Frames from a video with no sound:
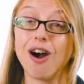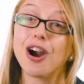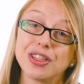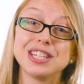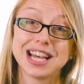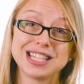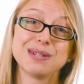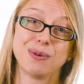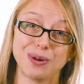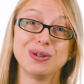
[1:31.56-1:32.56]
are the
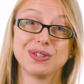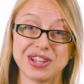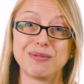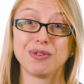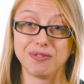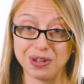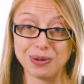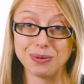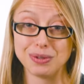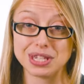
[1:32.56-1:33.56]
testimonials and
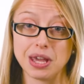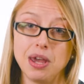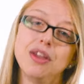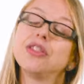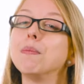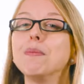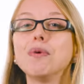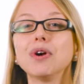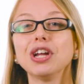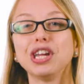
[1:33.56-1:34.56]
reviews. The
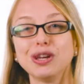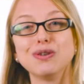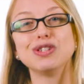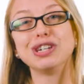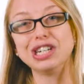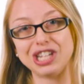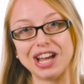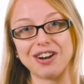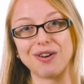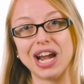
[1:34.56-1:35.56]
more
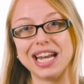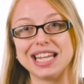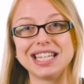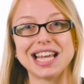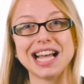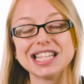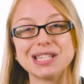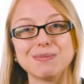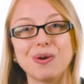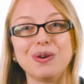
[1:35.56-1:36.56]
user-generated
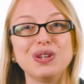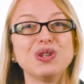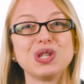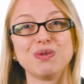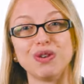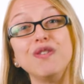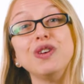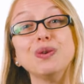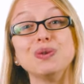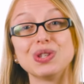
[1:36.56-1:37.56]
testimonials and
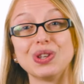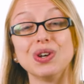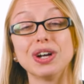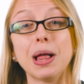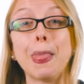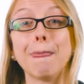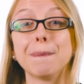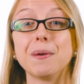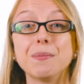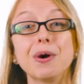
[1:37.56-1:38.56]
reviews look,
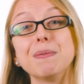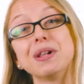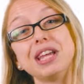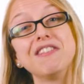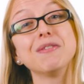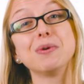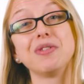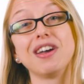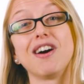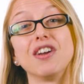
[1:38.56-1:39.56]
the more believable
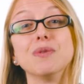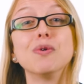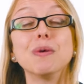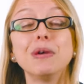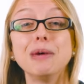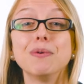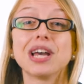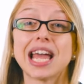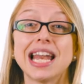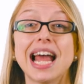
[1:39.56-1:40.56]
they are, the more people
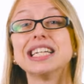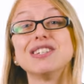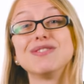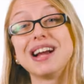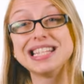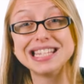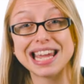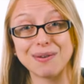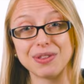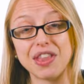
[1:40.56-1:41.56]
connect and
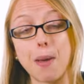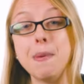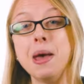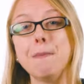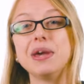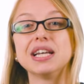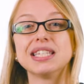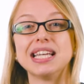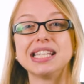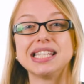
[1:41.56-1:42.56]
resonate with them because
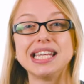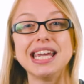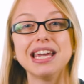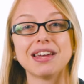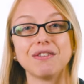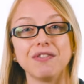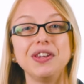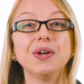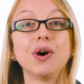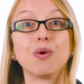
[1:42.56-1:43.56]
they see and
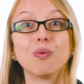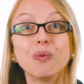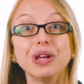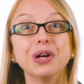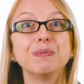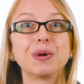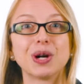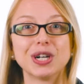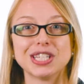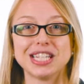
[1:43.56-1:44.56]
feel a real
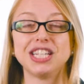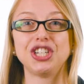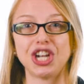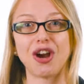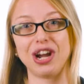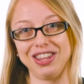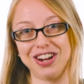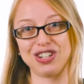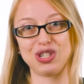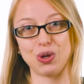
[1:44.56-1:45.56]
person sharing
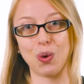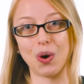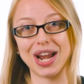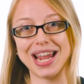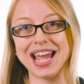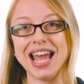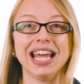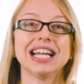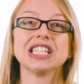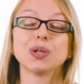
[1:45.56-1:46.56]
their story.
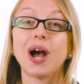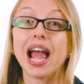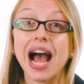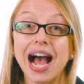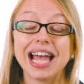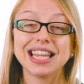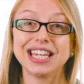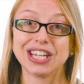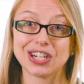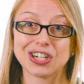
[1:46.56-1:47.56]
And so I
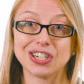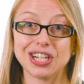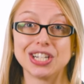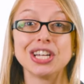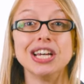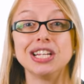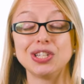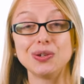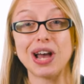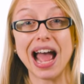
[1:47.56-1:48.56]
highly encourage
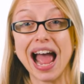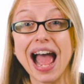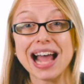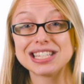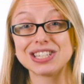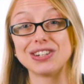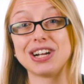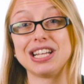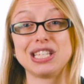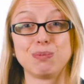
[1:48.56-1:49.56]
to ask your
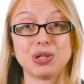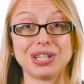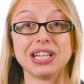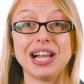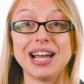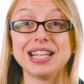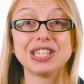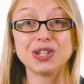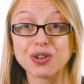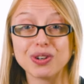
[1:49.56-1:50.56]
customers and
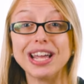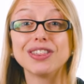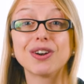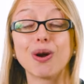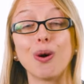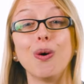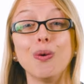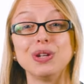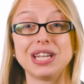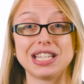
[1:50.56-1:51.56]
clients to create their
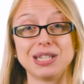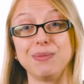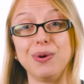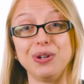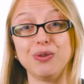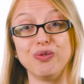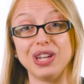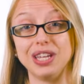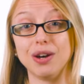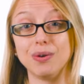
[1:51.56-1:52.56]
own testimonial
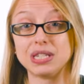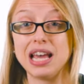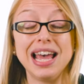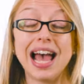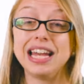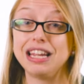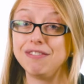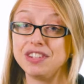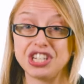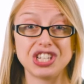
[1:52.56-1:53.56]
videos. And
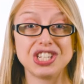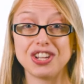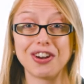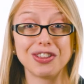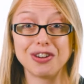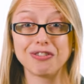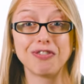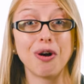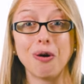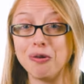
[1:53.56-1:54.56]
even if it's just done on their
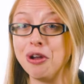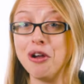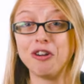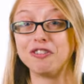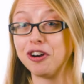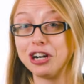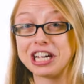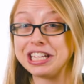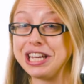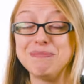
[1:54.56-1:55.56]
phone,
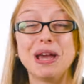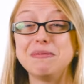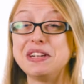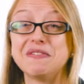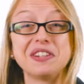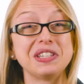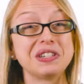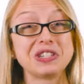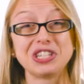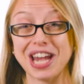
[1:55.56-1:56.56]
vertically, maybe even a
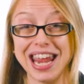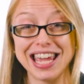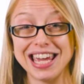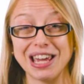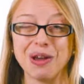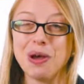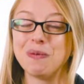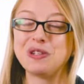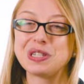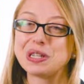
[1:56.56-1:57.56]
little shaky,
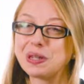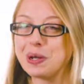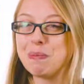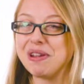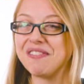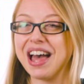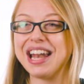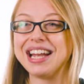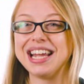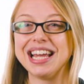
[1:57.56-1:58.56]
with just a little bit of
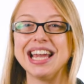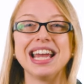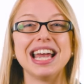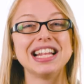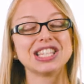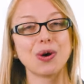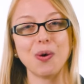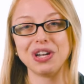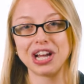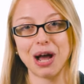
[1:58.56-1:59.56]
editing, it's
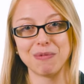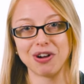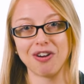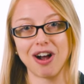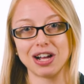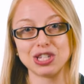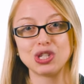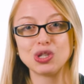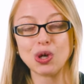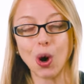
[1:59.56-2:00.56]
going to come across
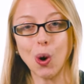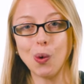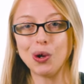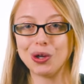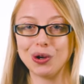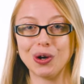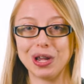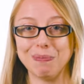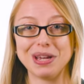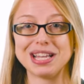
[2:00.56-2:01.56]
so
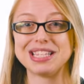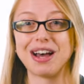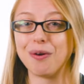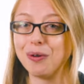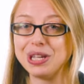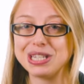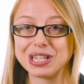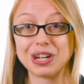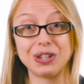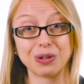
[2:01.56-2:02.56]
good, because not only is
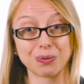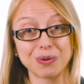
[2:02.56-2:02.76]
it gonna look